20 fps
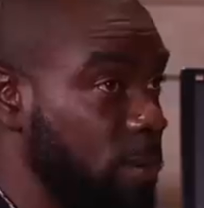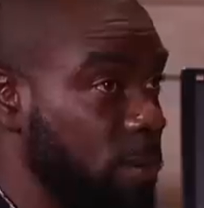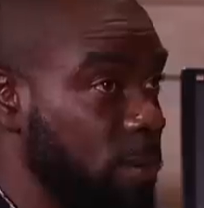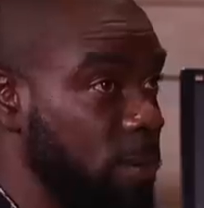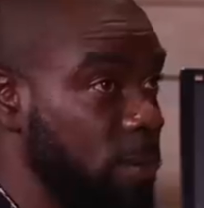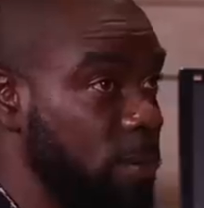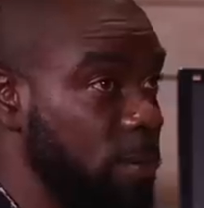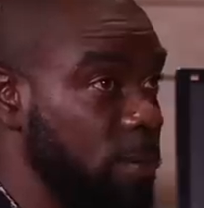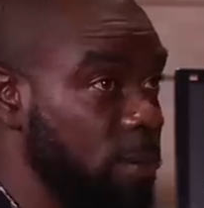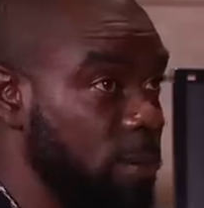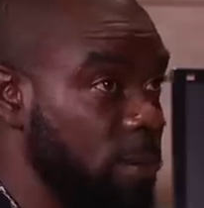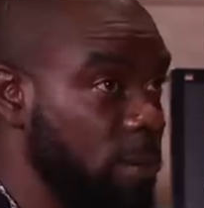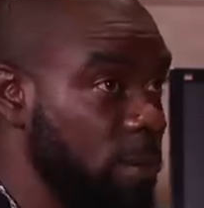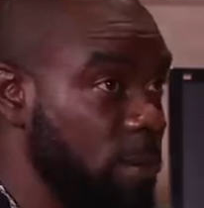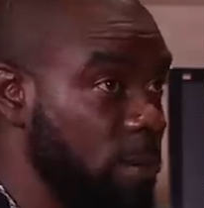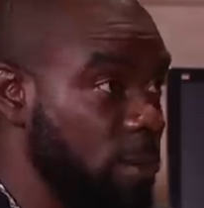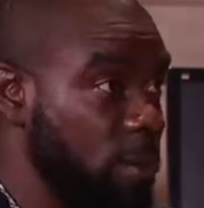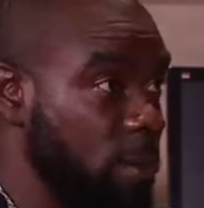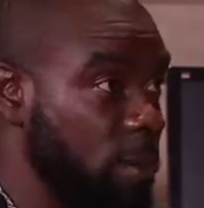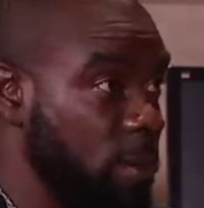Mm.
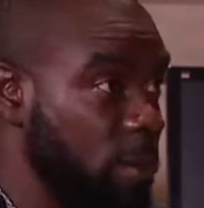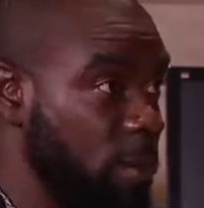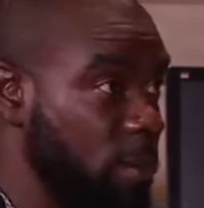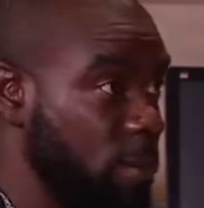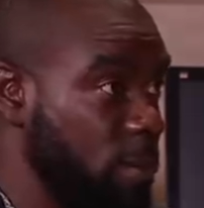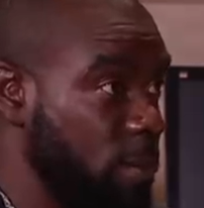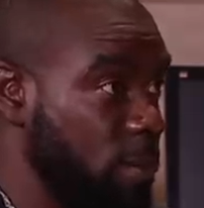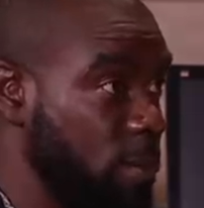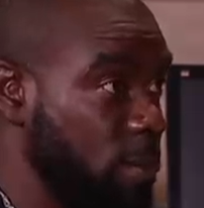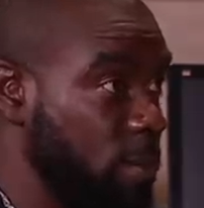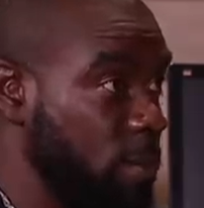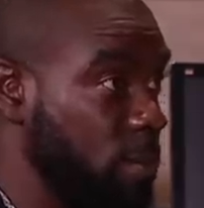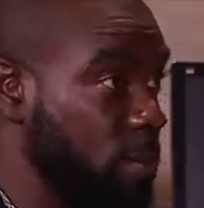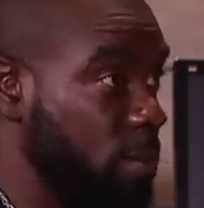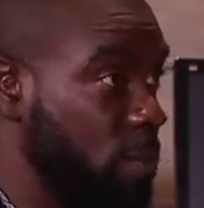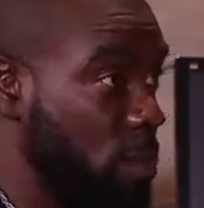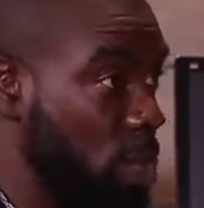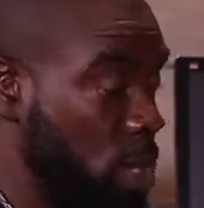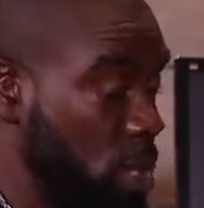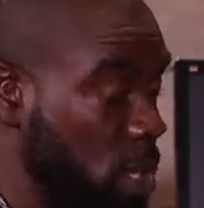Mm -hmm.
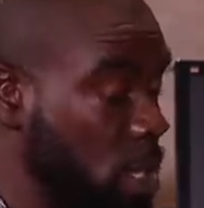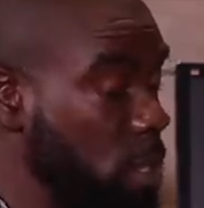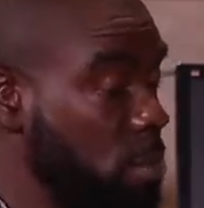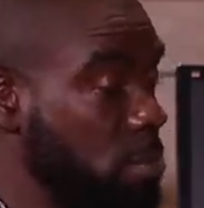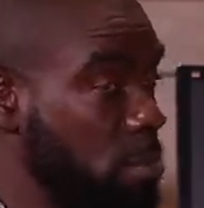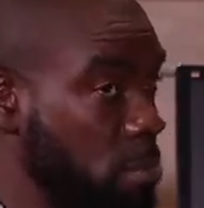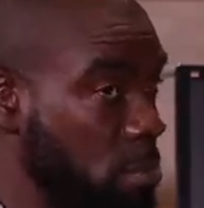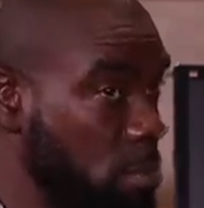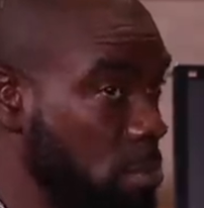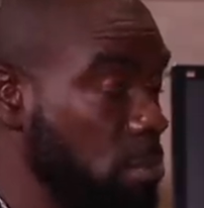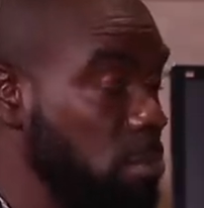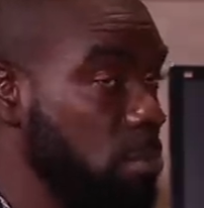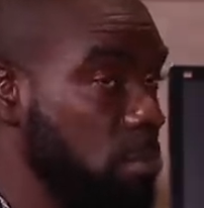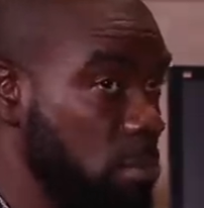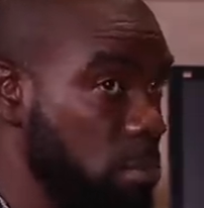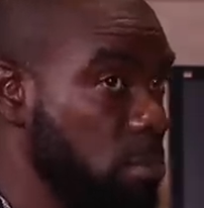But him,